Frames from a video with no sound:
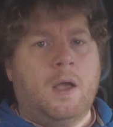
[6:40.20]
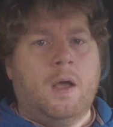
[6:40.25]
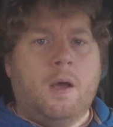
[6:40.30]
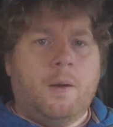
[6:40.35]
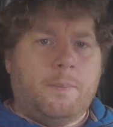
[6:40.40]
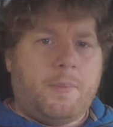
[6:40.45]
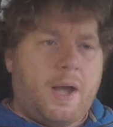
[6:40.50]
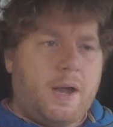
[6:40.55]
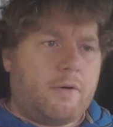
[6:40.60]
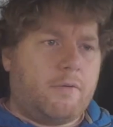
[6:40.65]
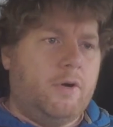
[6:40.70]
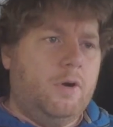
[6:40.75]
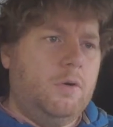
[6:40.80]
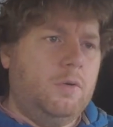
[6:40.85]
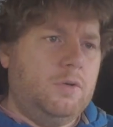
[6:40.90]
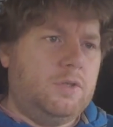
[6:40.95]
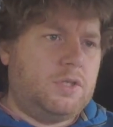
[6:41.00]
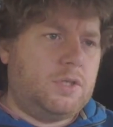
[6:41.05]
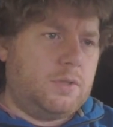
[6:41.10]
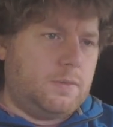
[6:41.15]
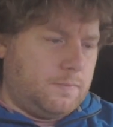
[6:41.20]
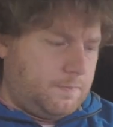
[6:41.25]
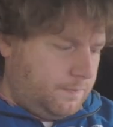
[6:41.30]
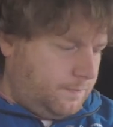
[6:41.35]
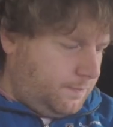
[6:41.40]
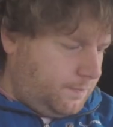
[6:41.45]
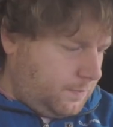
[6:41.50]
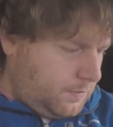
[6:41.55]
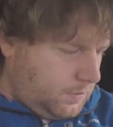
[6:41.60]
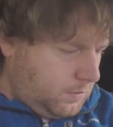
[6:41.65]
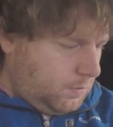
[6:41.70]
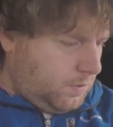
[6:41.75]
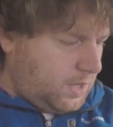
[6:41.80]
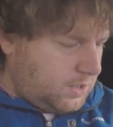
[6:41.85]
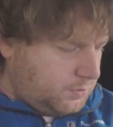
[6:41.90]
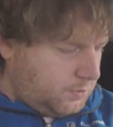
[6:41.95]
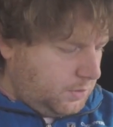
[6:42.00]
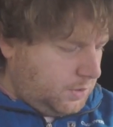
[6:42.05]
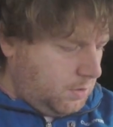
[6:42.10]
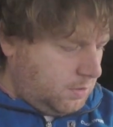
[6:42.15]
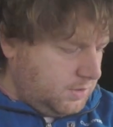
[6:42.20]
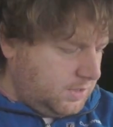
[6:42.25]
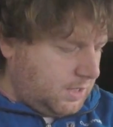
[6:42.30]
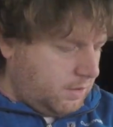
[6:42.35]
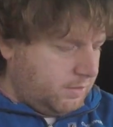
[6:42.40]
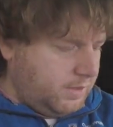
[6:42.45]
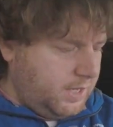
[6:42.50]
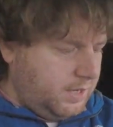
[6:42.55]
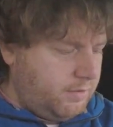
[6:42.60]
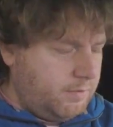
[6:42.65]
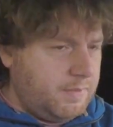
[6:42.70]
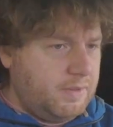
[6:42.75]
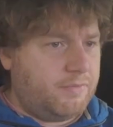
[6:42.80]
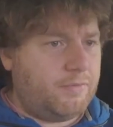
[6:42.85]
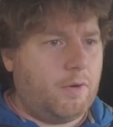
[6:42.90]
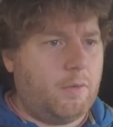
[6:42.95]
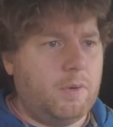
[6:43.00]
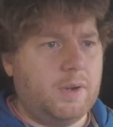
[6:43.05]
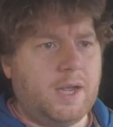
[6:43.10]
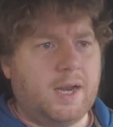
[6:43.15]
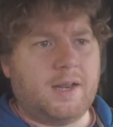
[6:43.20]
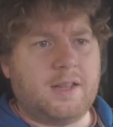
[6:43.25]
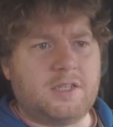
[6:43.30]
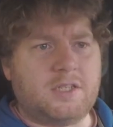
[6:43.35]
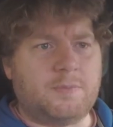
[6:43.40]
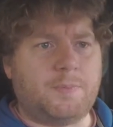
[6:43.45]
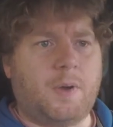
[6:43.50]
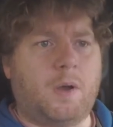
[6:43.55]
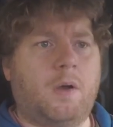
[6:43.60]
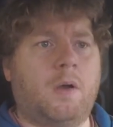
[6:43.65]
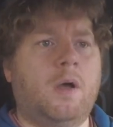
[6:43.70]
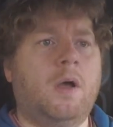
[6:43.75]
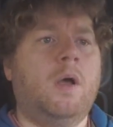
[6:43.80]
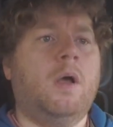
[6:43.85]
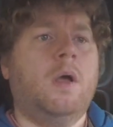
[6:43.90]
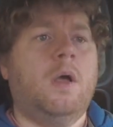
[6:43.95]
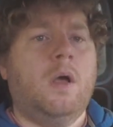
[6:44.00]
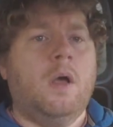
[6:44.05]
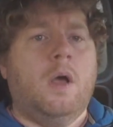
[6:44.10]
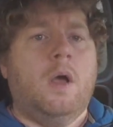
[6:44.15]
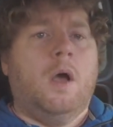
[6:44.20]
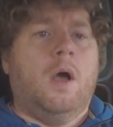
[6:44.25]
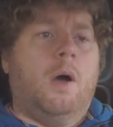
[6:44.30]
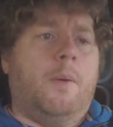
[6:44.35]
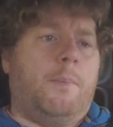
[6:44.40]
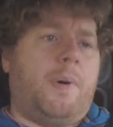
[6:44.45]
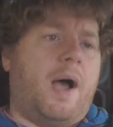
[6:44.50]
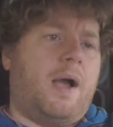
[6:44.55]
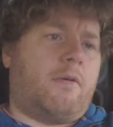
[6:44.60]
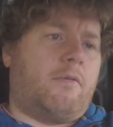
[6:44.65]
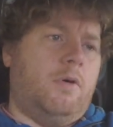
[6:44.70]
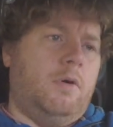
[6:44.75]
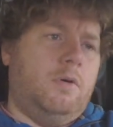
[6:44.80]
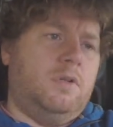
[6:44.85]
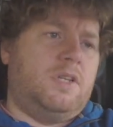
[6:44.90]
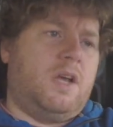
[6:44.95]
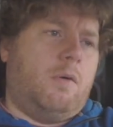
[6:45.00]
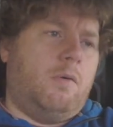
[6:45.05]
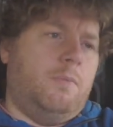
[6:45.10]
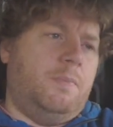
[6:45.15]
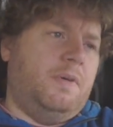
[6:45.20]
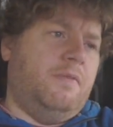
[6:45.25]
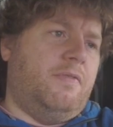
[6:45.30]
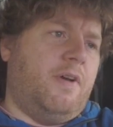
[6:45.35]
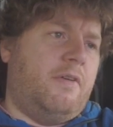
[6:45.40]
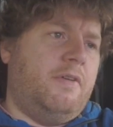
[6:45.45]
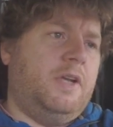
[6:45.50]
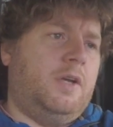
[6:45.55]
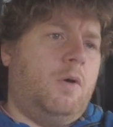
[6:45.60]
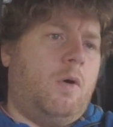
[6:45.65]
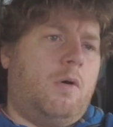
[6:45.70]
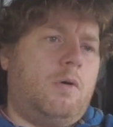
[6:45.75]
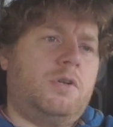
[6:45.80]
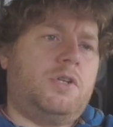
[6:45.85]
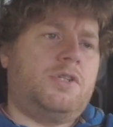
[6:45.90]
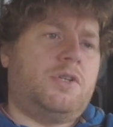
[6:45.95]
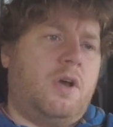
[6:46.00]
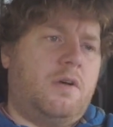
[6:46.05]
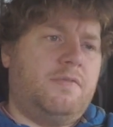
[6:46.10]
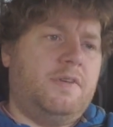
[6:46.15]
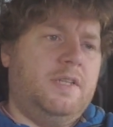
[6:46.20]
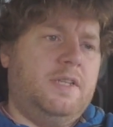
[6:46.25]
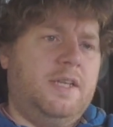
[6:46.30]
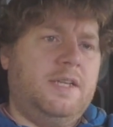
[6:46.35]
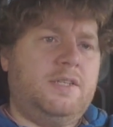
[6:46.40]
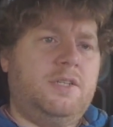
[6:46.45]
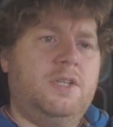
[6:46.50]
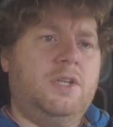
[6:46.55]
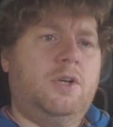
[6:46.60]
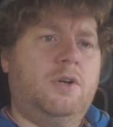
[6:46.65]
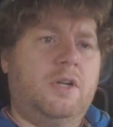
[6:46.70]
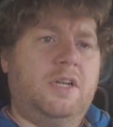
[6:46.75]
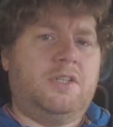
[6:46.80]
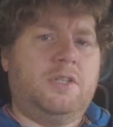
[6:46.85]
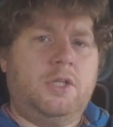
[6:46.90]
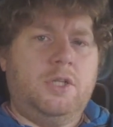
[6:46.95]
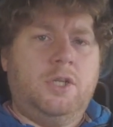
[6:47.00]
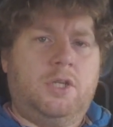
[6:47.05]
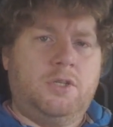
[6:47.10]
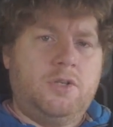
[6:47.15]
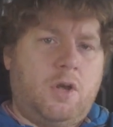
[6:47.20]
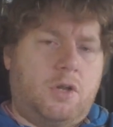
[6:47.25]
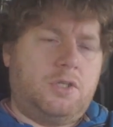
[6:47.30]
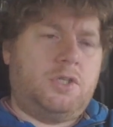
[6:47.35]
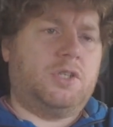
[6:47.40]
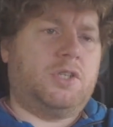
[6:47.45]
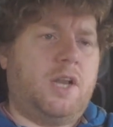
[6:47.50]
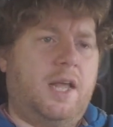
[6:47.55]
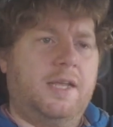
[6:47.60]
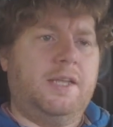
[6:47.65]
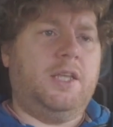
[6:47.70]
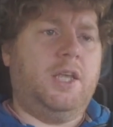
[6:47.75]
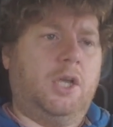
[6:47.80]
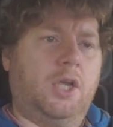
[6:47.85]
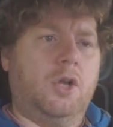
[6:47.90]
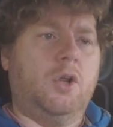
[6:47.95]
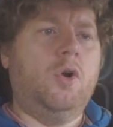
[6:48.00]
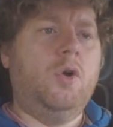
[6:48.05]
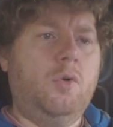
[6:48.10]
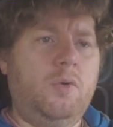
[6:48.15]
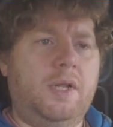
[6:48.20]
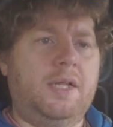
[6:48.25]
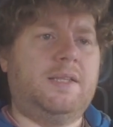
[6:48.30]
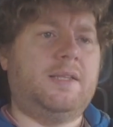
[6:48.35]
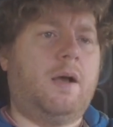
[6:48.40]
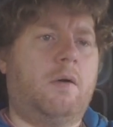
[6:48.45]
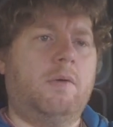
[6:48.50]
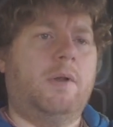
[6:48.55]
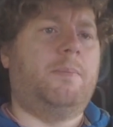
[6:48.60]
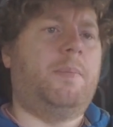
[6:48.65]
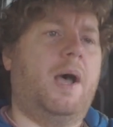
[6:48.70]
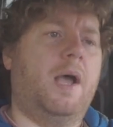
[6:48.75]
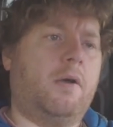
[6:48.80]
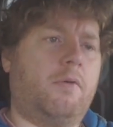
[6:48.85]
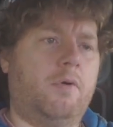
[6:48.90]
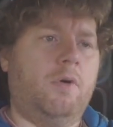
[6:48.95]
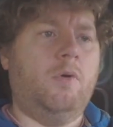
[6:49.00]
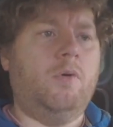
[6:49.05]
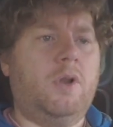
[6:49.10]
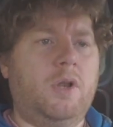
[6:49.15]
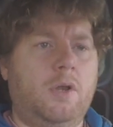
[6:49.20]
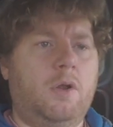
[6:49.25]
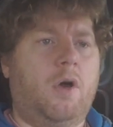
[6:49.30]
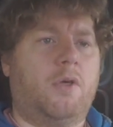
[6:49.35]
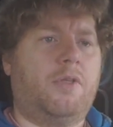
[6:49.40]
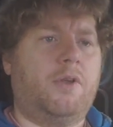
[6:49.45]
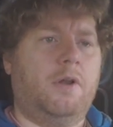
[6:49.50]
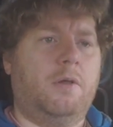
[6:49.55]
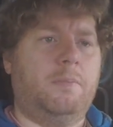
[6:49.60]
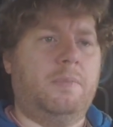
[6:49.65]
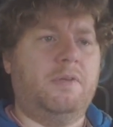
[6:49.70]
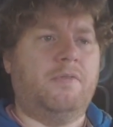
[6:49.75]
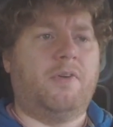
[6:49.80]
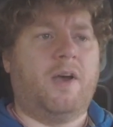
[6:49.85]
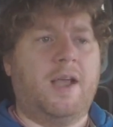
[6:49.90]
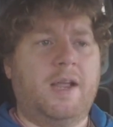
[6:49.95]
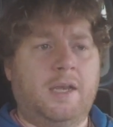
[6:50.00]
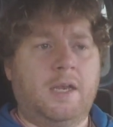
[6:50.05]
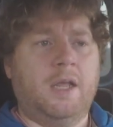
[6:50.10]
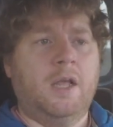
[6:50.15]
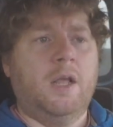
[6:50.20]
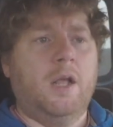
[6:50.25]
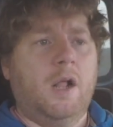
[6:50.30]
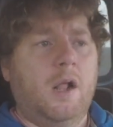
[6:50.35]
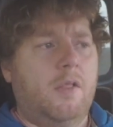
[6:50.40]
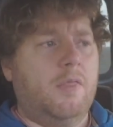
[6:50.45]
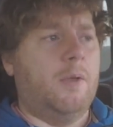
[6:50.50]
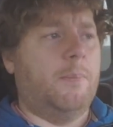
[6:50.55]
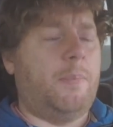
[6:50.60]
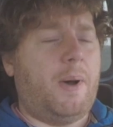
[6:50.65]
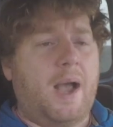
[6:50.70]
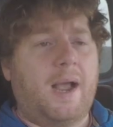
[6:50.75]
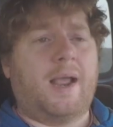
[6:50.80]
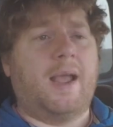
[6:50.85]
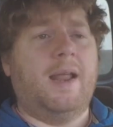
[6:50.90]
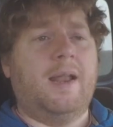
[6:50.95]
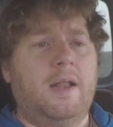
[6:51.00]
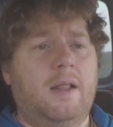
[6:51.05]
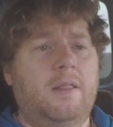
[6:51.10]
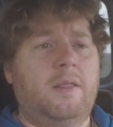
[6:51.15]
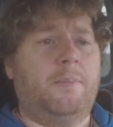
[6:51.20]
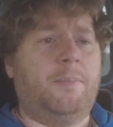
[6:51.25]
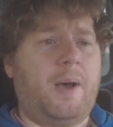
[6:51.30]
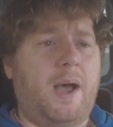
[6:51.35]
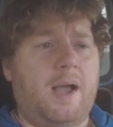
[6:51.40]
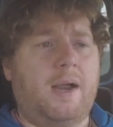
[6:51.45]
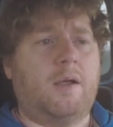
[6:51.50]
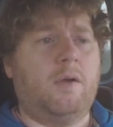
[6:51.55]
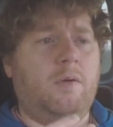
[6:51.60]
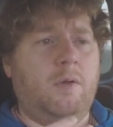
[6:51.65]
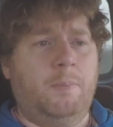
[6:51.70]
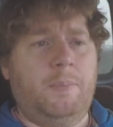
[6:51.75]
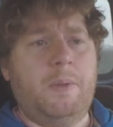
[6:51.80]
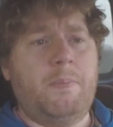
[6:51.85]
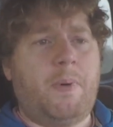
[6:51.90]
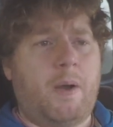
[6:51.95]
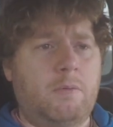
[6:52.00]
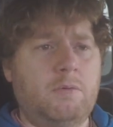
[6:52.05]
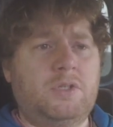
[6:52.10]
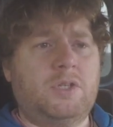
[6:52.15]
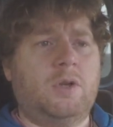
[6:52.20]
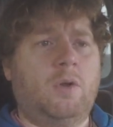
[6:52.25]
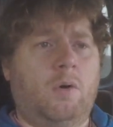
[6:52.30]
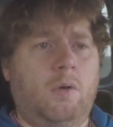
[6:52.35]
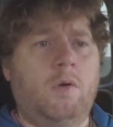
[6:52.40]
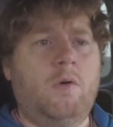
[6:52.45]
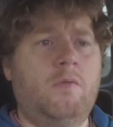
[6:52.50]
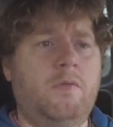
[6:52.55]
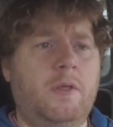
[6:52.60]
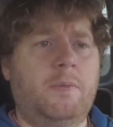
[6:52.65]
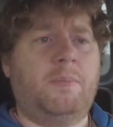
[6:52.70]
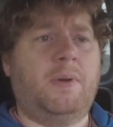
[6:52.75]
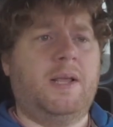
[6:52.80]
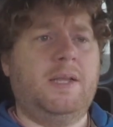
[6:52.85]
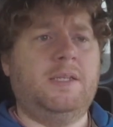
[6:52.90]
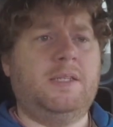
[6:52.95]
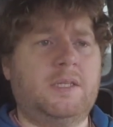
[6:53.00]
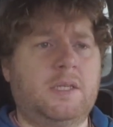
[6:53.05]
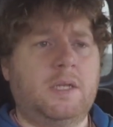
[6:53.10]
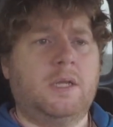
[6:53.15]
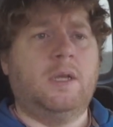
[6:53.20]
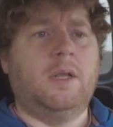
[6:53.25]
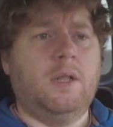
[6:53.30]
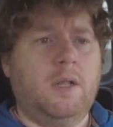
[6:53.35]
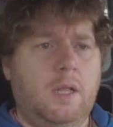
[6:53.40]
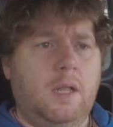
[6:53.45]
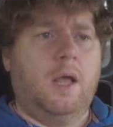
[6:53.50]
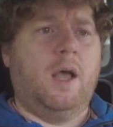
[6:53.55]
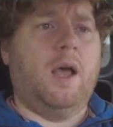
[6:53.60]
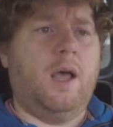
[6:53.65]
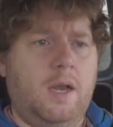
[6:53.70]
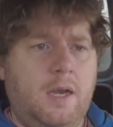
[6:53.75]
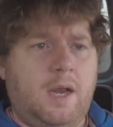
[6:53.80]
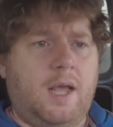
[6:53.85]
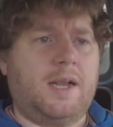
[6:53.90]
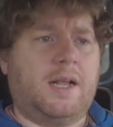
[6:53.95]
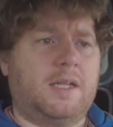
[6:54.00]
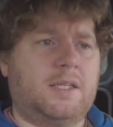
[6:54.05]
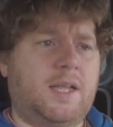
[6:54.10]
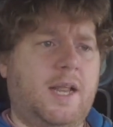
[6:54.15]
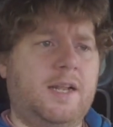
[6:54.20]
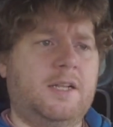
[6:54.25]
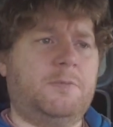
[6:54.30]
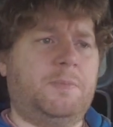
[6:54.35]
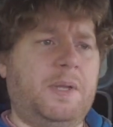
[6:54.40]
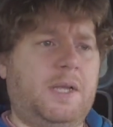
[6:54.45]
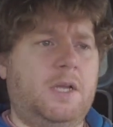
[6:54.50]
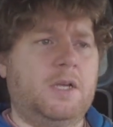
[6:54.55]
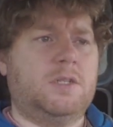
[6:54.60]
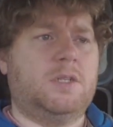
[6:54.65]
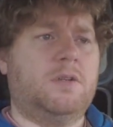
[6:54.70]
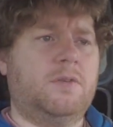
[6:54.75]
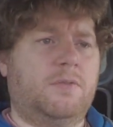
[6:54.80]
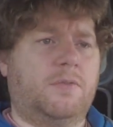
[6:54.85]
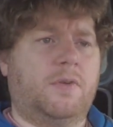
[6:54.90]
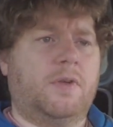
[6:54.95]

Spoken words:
Back roads, whilst we're going down here and before we get to the spot, back roads I would be very cautious of in this. You could not just like you can hoon it down a back road and nothing will be fine. The back will be bouncing all over the place, and like I said, it's because of